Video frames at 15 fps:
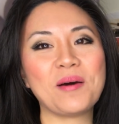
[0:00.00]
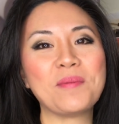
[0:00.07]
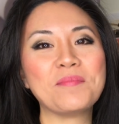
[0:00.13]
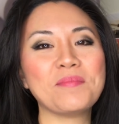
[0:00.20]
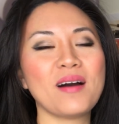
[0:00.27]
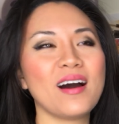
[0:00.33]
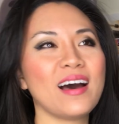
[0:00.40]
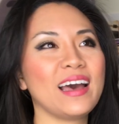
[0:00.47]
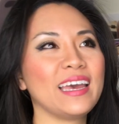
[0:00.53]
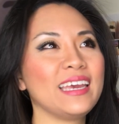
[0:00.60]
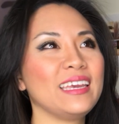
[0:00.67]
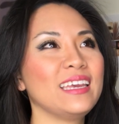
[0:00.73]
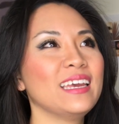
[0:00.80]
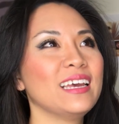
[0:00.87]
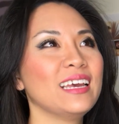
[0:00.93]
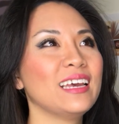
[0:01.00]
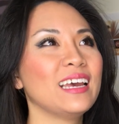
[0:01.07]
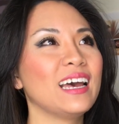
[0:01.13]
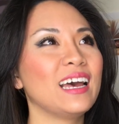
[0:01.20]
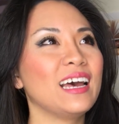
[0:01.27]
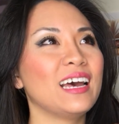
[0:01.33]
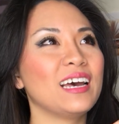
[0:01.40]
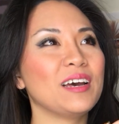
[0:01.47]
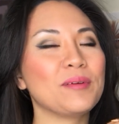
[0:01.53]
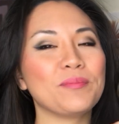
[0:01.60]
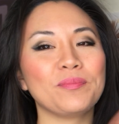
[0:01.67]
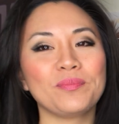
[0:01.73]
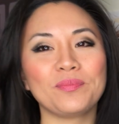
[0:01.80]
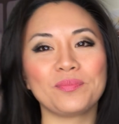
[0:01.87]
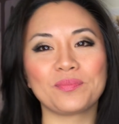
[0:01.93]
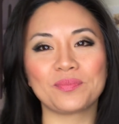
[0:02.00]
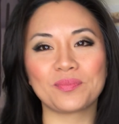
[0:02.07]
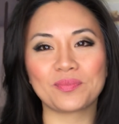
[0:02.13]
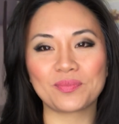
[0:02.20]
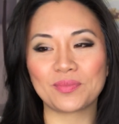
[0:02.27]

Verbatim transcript: my um,